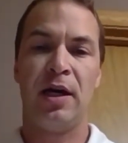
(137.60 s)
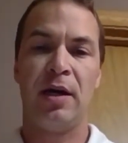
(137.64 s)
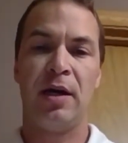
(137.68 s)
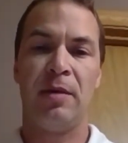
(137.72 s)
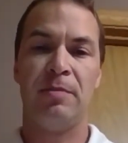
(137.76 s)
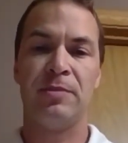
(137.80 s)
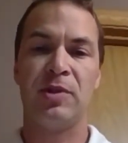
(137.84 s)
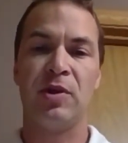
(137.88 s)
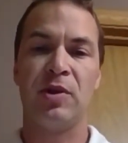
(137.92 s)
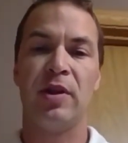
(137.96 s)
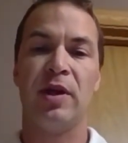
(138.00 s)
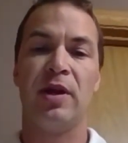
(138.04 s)

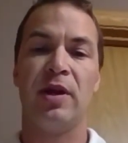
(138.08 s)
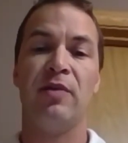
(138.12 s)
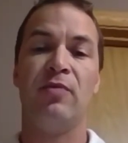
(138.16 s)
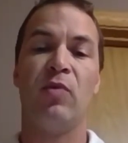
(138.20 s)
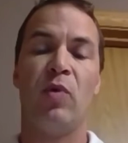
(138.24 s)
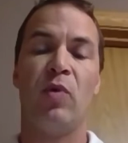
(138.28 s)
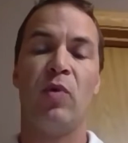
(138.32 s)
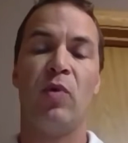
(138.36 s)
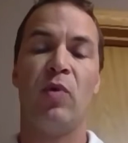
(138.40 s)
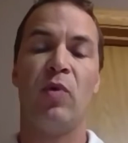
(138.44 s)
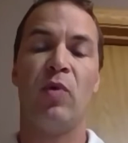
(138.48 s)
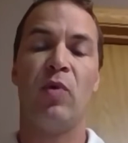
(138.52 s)
So that if
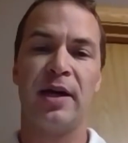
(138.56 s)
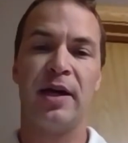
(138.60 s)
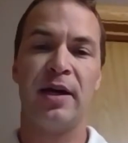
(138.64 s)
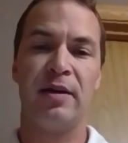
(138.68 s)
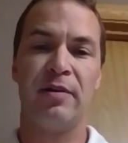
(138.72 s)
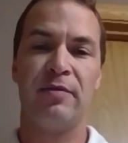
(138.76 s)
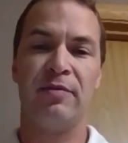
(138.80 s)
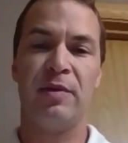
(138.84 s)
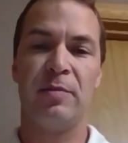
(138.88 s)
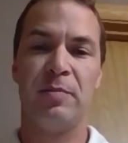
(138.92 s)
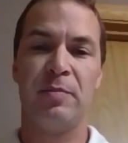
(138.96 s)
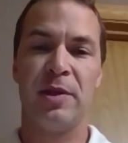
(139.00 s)
one side
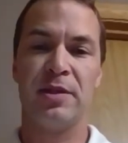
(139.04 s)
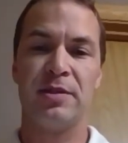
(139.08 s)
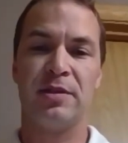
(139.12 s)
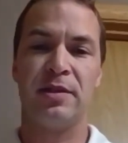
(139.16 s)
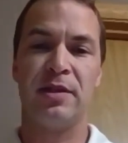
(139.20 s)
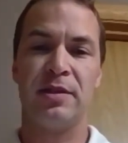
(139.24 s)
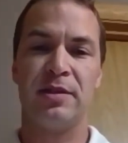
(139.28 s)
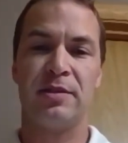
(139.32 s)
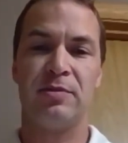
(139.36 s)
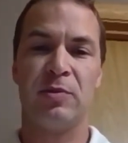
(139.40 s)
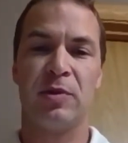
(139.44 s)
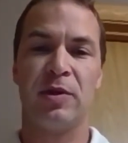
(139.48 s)
of the
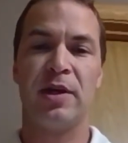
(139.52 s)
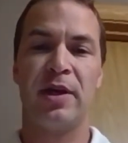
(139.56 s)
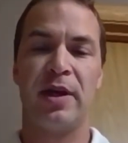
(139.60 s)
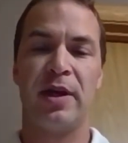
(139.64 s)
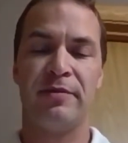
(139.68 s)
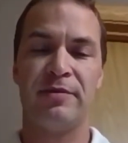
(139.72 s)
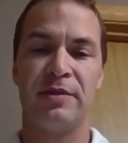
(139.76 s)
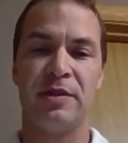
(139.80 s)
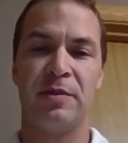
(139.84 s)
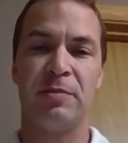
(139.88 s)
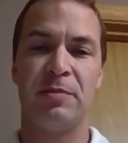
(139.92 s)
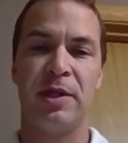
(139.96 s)
business were to
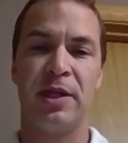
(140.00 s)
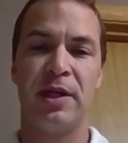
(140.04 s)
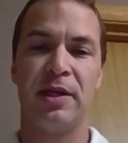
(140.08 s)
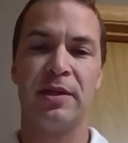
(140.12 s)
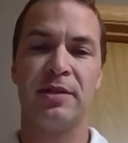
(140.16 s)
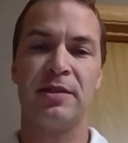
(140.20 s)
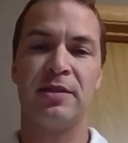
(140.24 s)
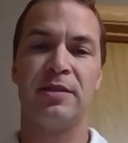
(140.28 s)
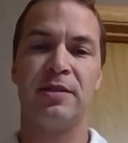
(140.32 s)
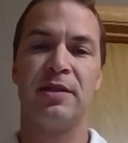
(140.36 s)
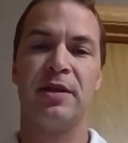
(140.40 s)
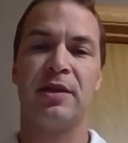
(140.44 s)
have somebody
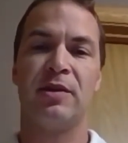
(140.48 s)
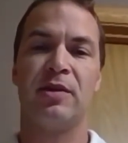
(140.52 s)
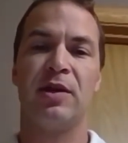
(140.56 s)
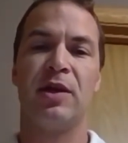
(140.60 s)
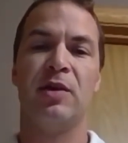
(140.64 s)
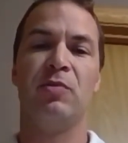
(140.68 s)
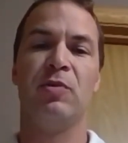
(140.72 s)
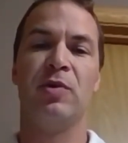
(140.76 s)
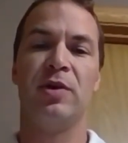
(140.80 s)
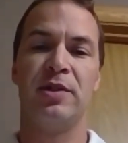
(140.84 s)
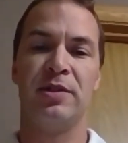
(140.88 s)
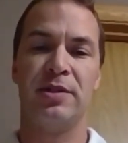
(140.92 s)
get sick,
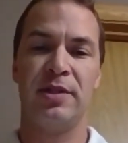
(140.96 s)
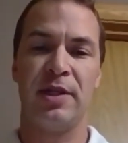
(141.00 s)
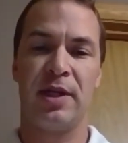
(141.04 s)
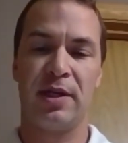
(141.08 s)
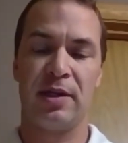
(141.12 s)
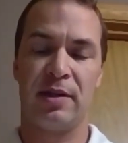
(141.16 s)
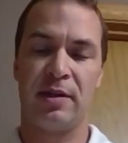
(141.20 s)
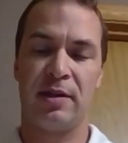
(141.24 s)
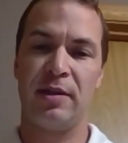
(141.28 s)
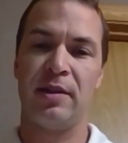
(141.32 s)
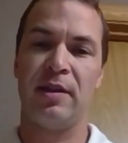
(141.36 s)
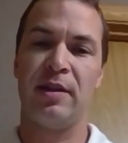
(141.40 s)
it wouldn't take
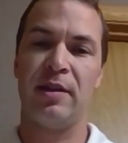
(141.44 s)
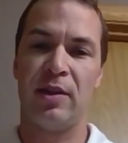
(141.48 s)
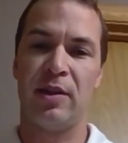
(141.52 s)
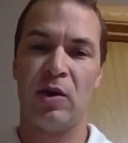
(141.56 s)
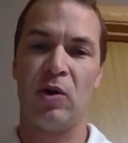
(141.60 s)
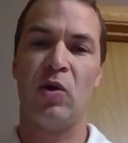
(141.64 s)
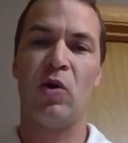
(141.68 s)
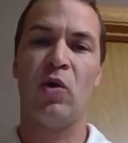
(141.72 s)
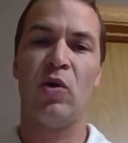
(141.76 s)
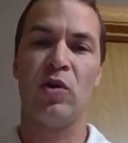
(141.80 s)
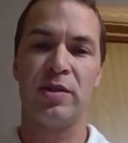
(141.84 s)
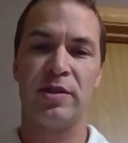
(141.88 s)
the
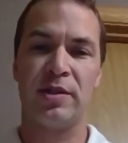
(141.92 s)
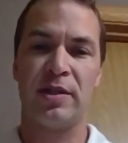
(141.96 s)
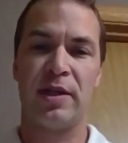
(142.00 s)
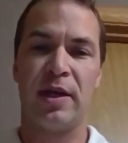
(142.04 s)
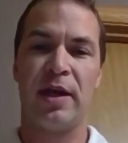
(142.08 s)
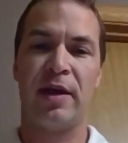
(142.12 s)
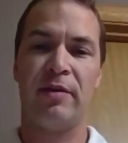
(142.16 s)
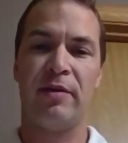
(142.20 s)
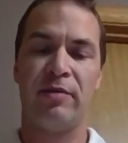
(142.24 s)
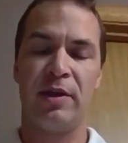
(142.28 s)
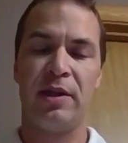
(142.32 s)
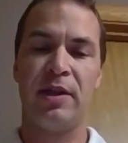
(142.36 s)
whole
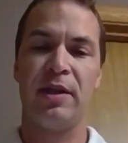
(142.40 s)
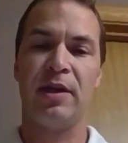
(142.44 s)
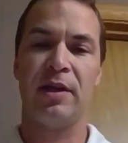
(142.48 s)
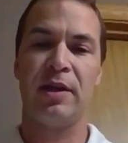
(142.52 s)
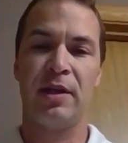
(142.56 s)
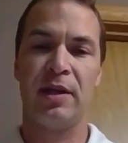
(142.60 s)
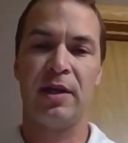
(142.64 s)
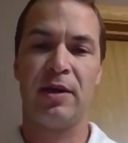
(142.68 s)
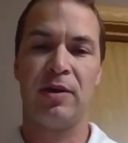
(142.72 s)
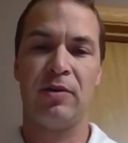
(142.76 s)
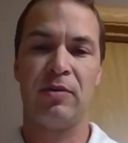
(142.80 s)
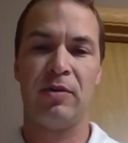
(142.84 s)
everything
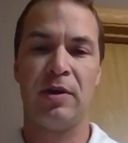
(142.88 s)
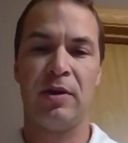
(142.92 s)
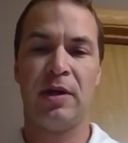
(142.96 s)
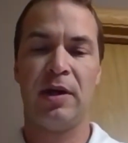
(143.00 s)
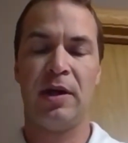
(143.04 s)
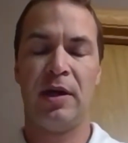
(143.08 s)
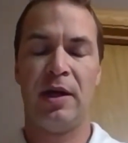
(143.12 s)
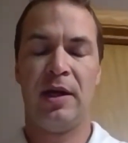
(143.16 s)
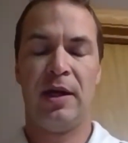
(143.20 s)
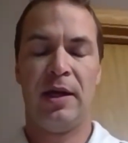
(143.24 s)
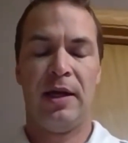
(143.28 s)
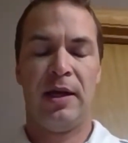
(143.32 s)
down.
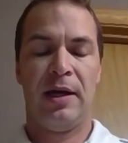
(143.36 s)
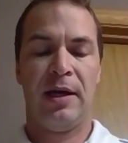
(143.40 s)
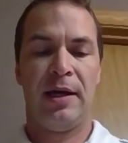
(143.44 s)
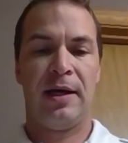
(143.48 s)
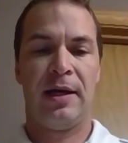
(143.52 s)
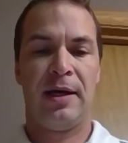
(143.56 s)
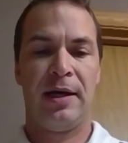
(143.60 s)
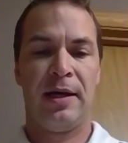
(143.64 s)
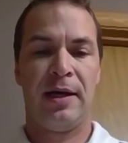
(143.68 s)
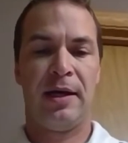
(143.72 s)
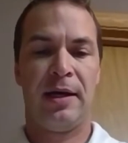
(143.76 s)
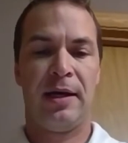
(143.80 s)

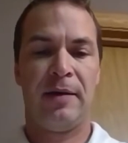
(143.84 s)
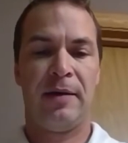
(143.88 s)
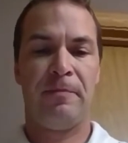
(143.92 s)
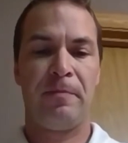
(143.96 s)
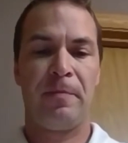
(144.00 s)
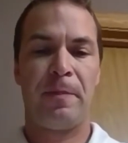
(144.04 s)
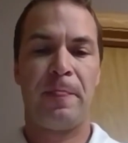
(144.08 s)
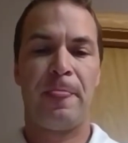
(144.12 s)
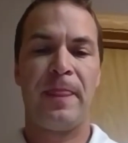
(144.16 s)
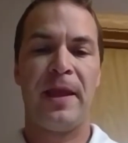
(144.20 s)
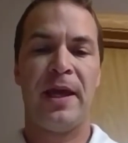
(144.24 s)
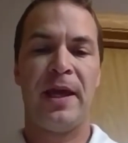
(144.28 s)

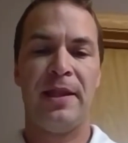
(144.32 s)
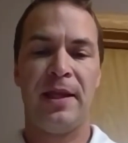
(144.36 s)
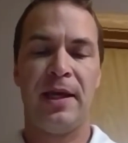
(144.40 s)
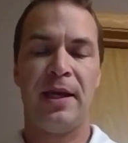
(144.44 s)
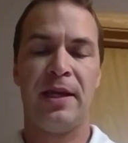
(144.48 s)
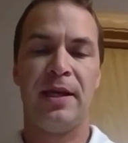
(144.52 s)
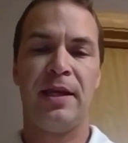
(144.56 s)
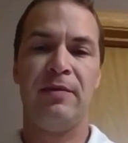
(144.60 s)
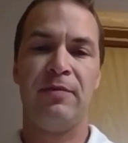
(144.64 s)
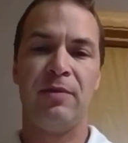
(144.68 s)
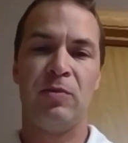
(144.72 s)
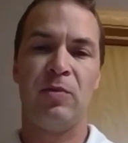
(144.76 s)
And
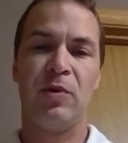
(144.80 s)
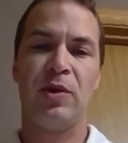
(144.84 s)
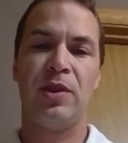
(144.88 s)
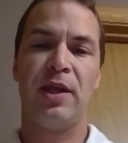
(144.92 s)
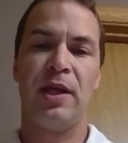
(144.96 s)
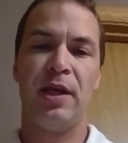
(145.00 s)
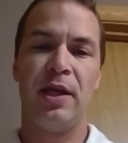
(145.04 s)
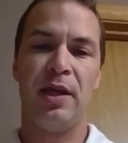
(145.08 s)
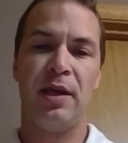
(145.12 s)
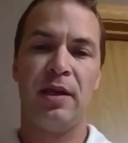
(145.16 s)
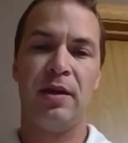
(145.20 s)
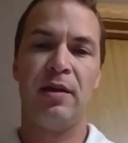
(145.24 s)
then even
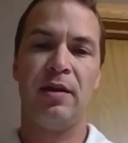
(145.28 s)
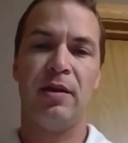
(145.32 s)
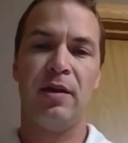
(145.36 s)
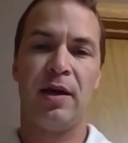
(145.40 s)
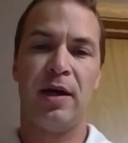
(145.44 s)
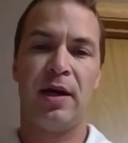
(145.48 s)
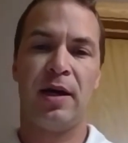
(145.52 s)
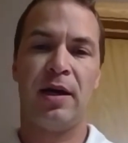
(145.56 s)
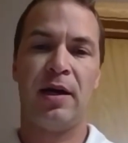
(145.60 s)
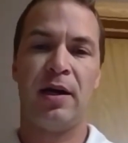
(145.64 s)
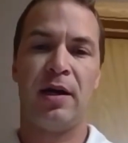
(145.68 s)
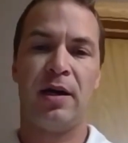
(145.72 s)
within
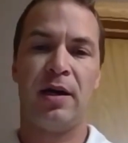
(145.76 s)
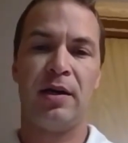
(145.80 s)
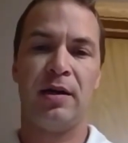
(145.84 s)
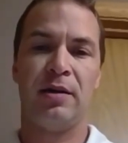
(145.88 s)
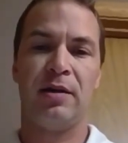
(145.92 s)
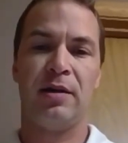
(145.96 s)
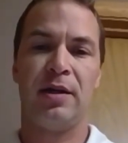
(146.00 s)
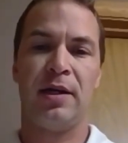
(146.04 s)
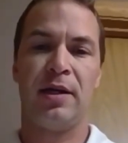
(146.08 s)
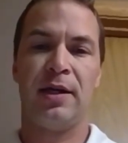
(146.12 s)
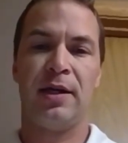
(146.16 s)
our